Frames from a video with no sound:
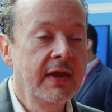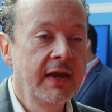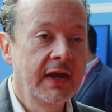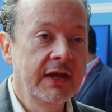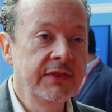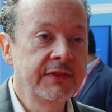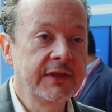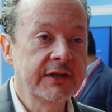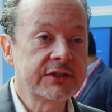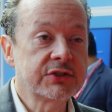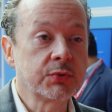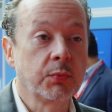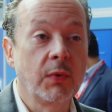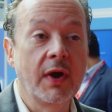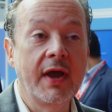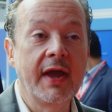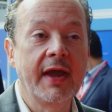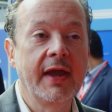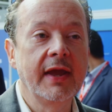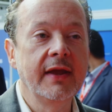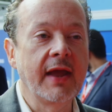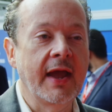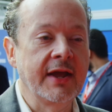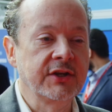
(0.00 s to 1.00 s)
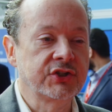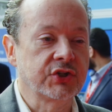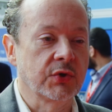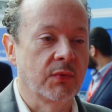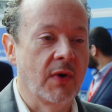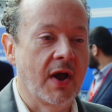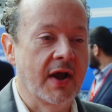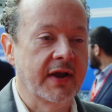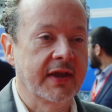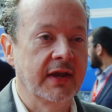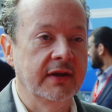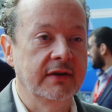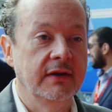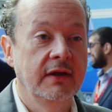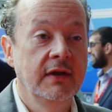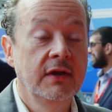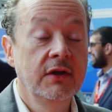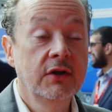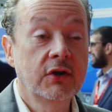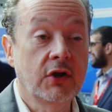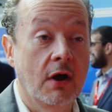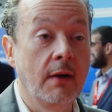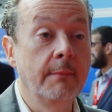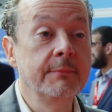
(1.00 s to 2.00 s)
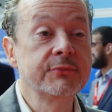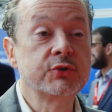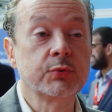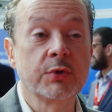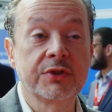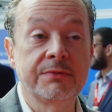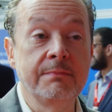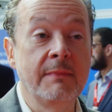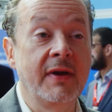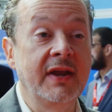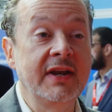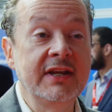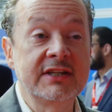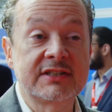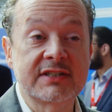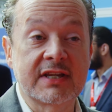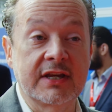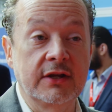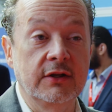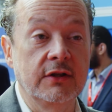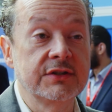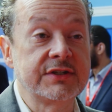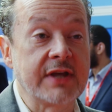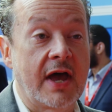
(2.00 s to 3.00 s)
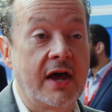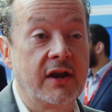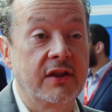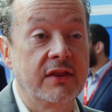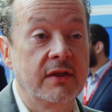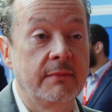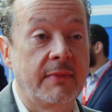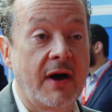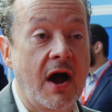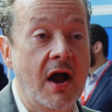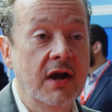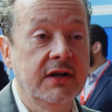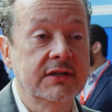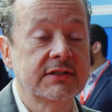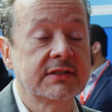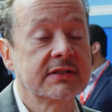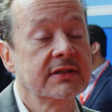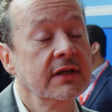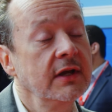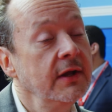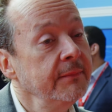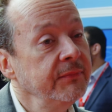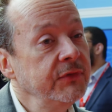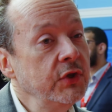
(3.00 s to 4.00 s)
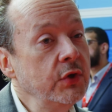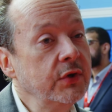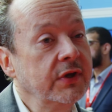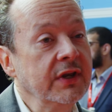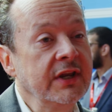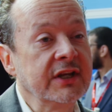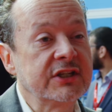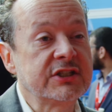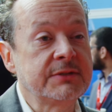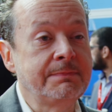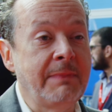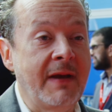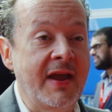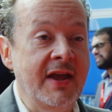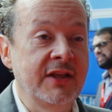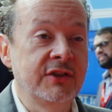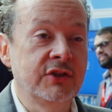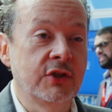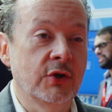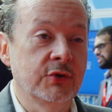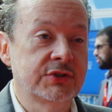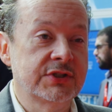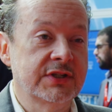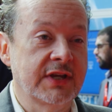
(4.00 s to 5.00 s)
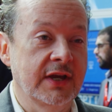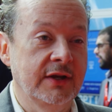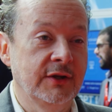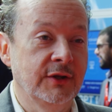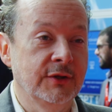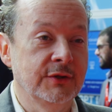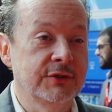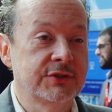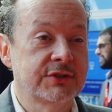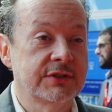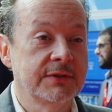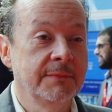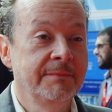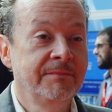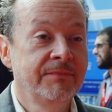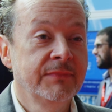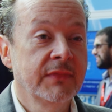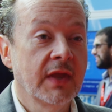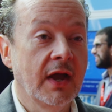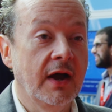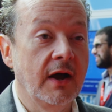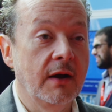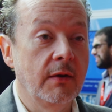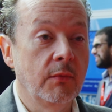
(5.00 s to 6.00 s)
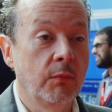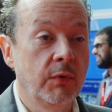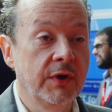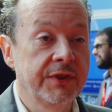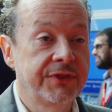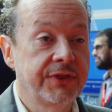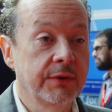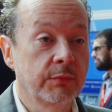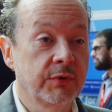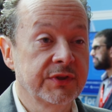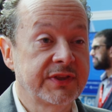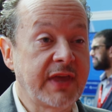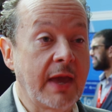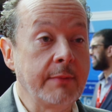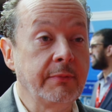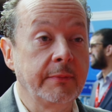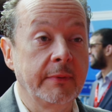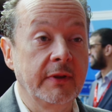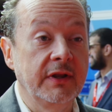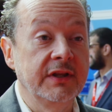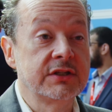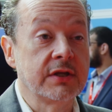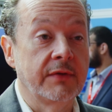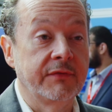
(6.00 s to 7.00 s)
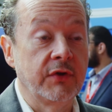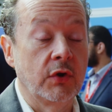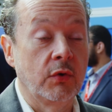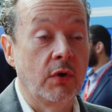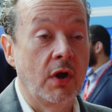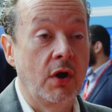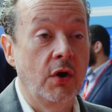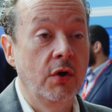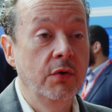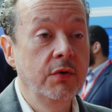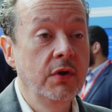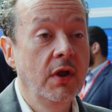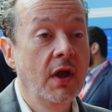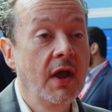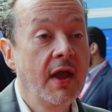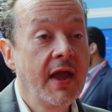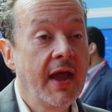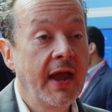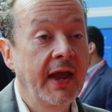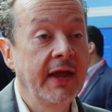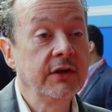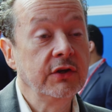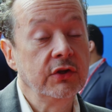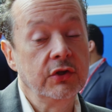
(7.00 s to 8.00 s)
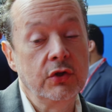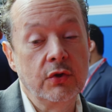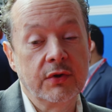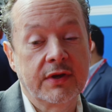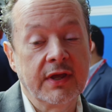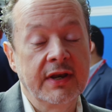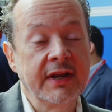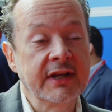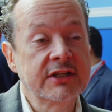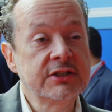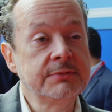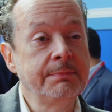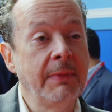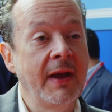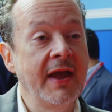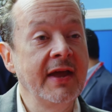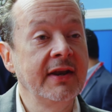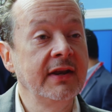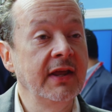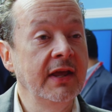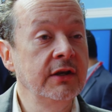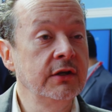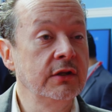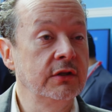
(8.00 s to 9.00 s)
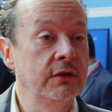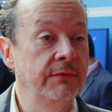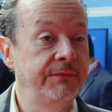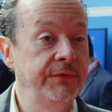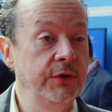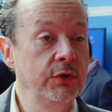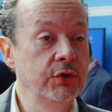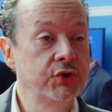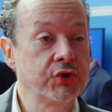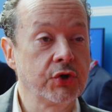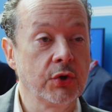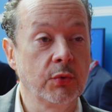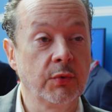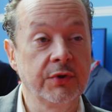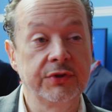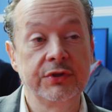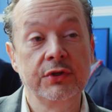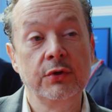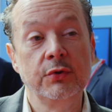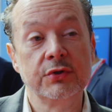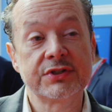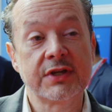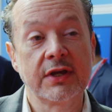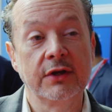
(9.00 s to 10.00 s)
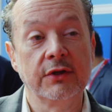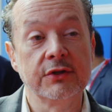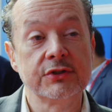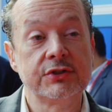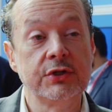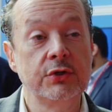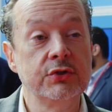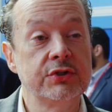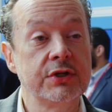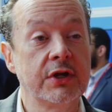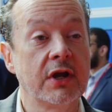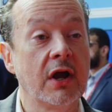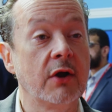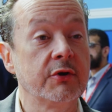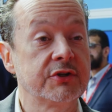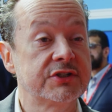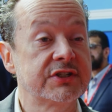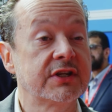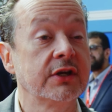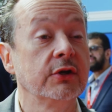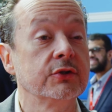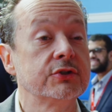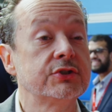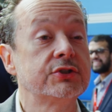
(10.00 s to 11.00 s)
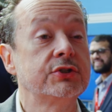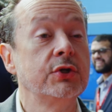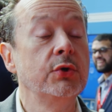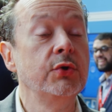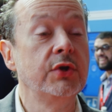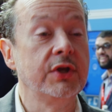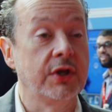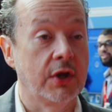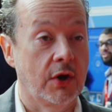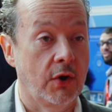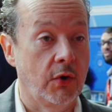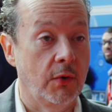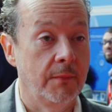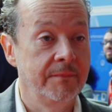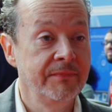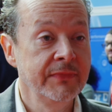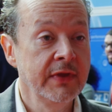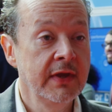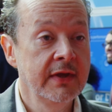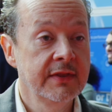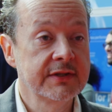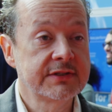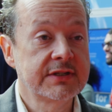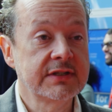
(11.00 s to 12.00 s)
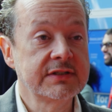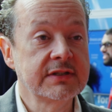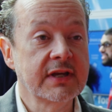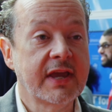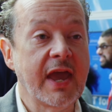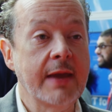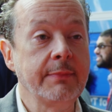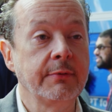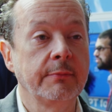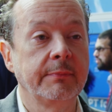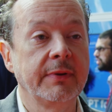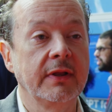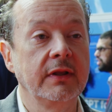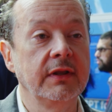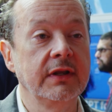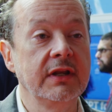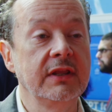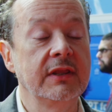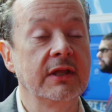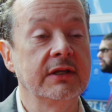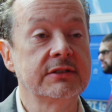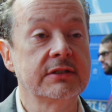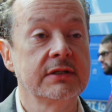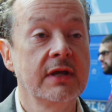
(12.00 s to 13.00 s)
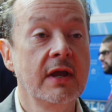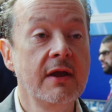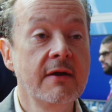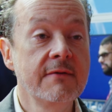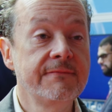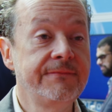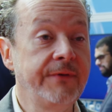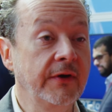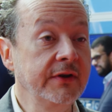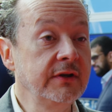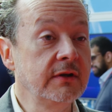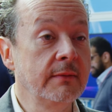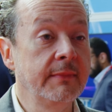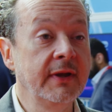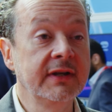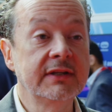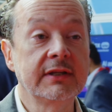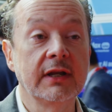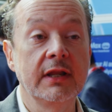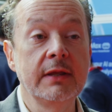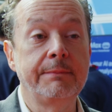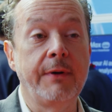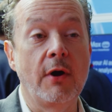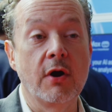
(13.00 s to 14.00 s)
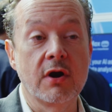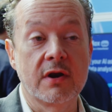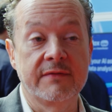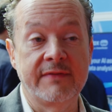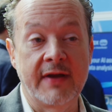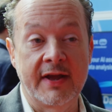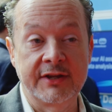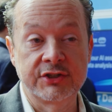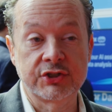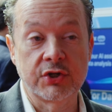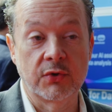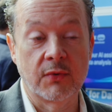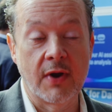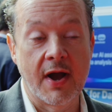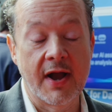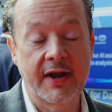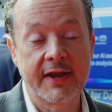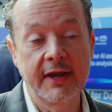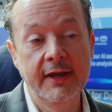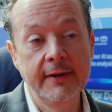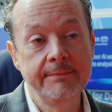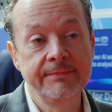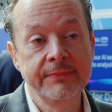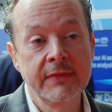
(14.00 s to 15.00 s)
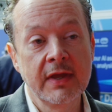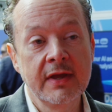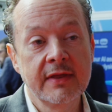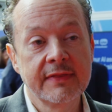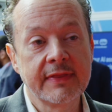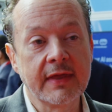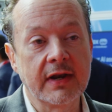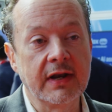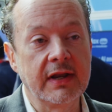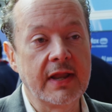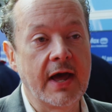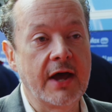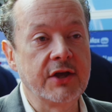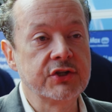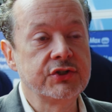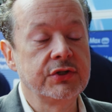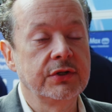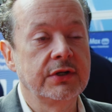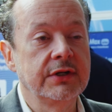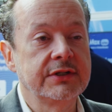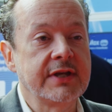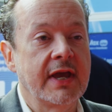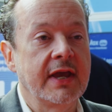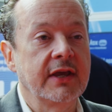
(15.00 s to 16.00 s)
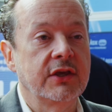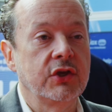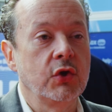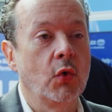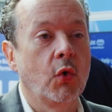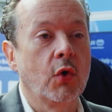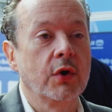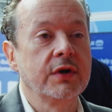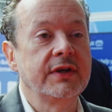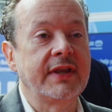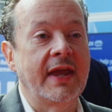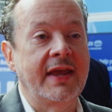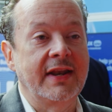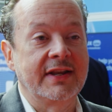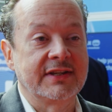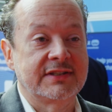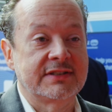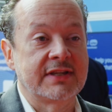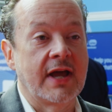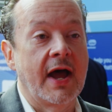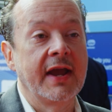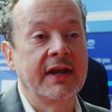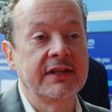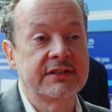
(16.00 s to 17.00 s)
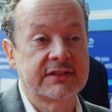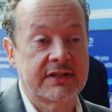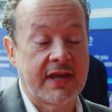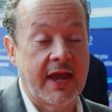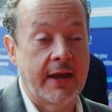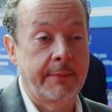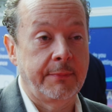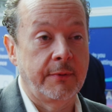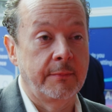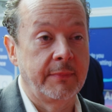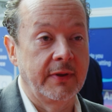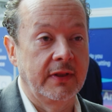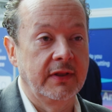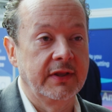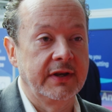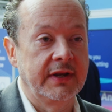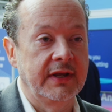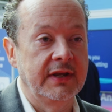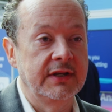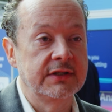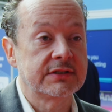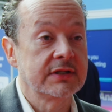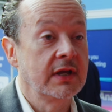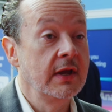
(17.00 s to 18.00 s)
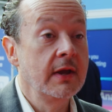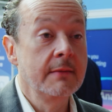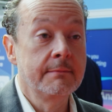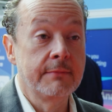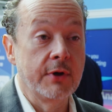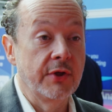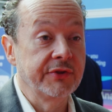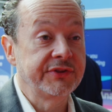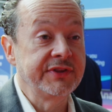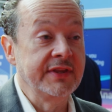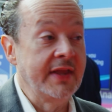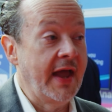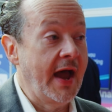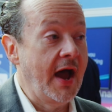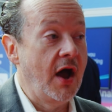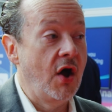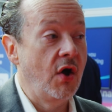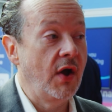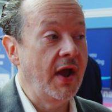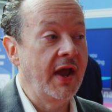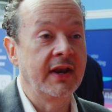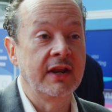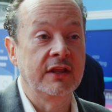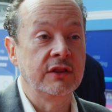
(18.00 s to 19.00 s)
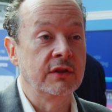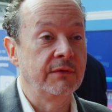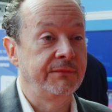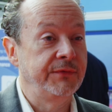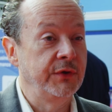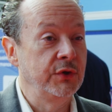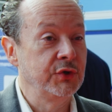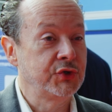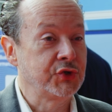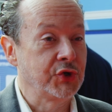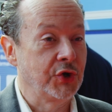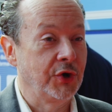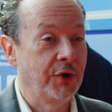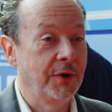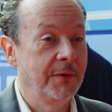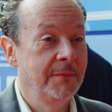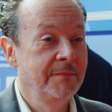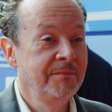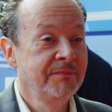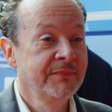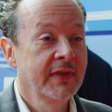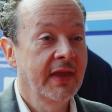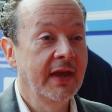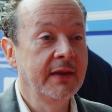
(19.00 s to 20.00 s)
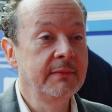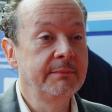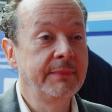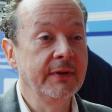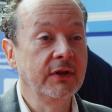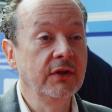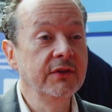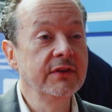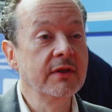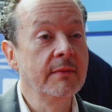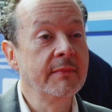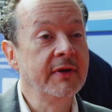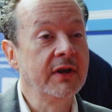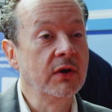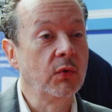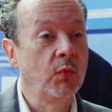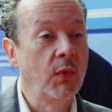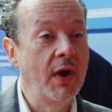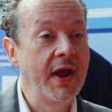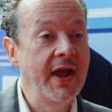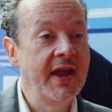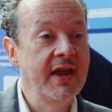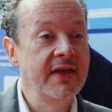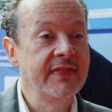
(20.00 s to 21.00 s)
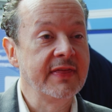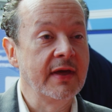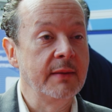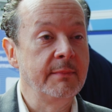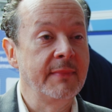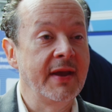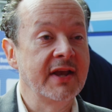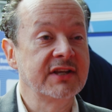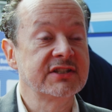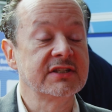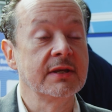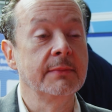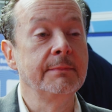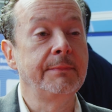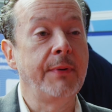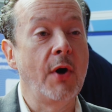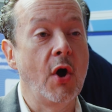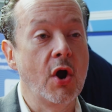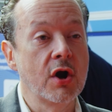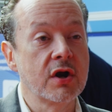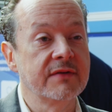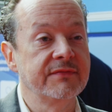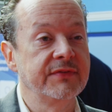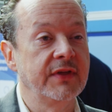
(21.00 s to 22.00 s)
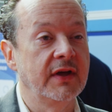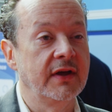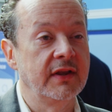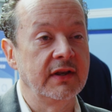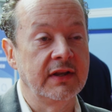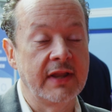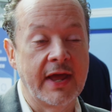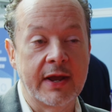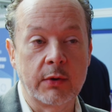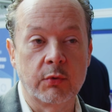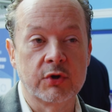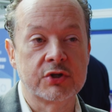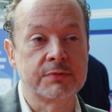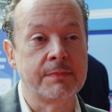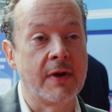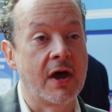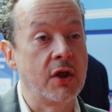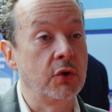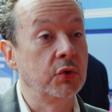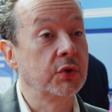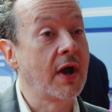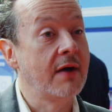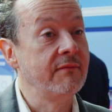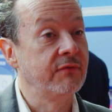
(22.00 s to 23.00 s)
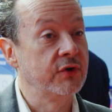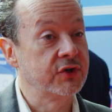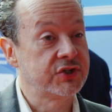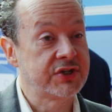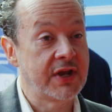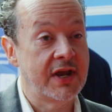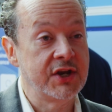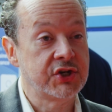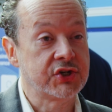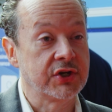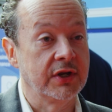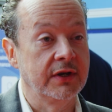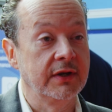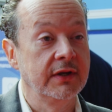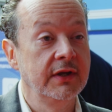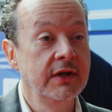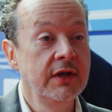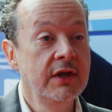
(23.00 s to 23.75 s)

In this way, AnswerRocket comes with many skills out of the box. You can expand those skills with capabilities of your own, and you can expand into the future with new skills using our Skill Studio. This is a capability that's fundamentally part of AnswerRocket that allows you to take your data science capabilities, both now and in the future, and build them in a way that makes them part of the language model conversation.